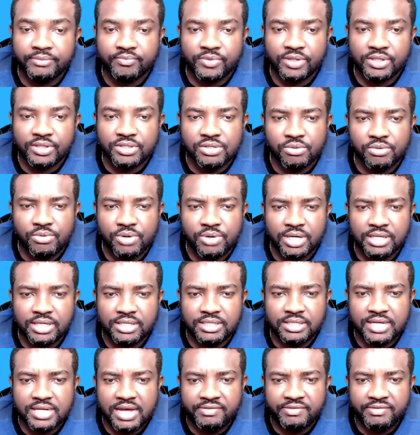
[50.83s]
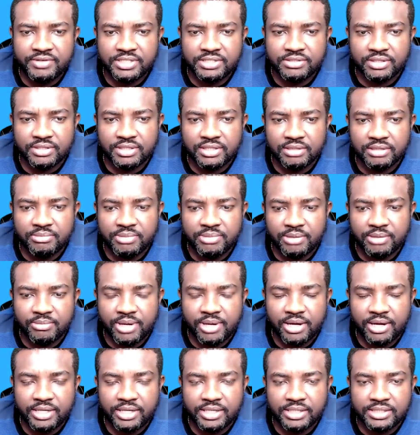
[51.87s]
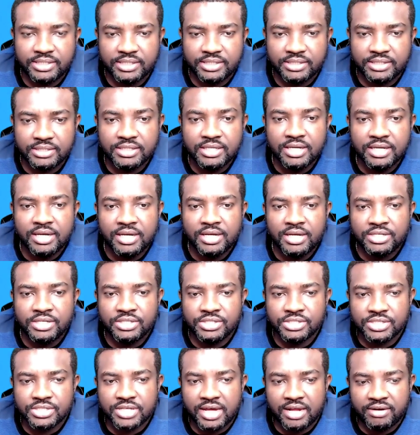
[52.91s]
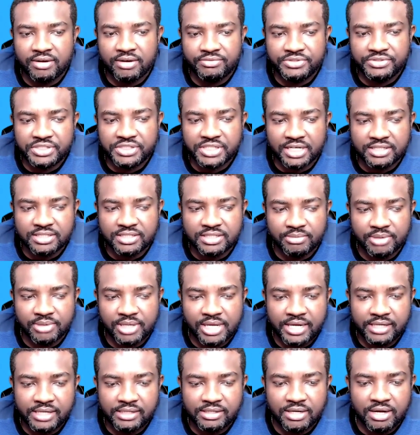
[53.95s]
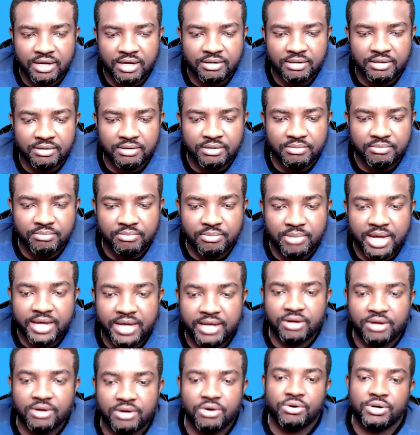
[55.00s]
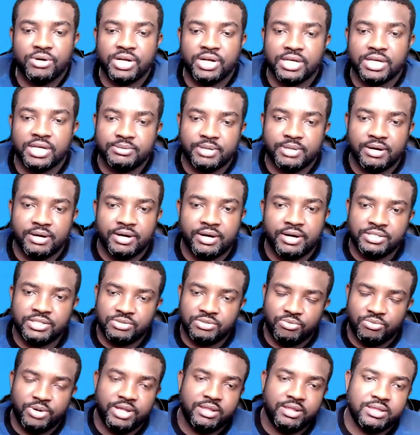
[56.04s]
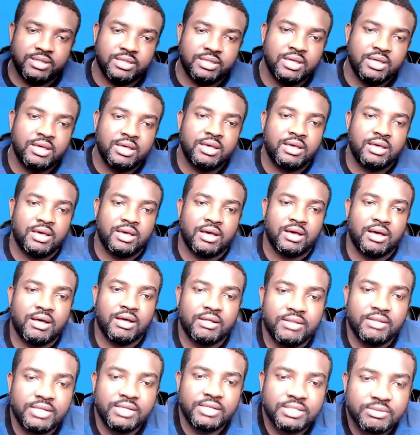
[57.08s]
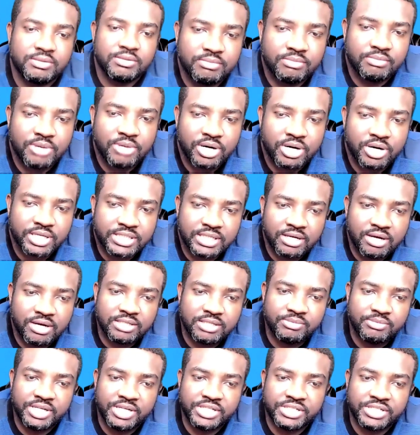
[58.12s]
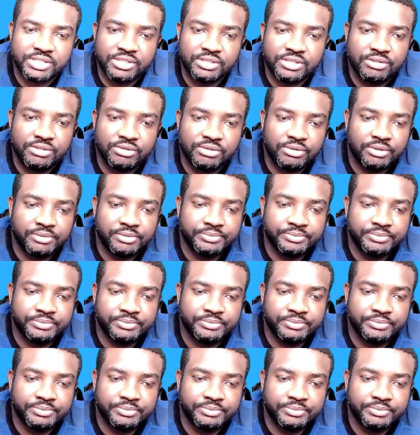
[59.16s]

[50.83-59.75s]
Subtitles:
So I want to dive into a little bit about it and just kind of shed some light on my own experience with this marketing automation tool.